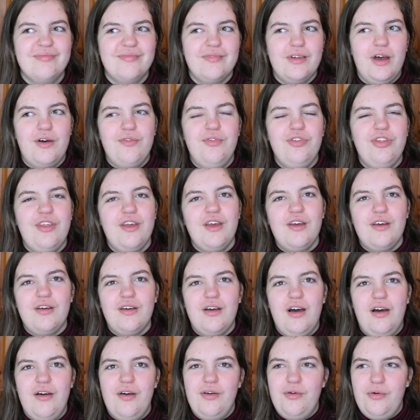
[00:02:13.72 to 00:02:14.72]

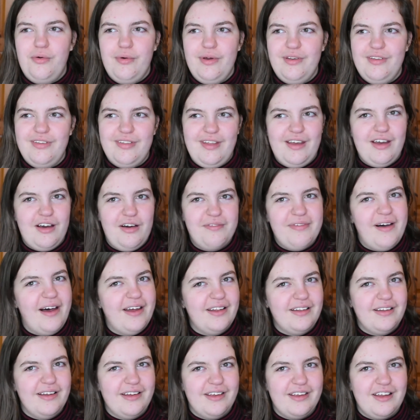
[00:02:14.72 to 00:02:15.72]
I always think I've
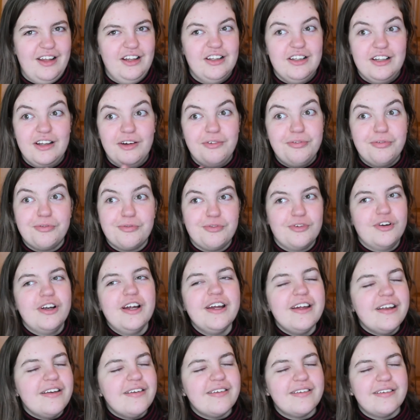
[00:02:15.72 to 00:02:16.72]
had like a love for
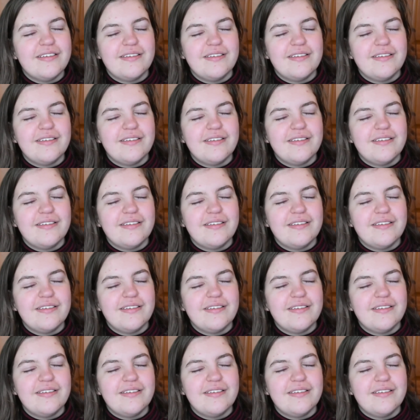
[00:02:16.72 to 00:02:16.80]
it.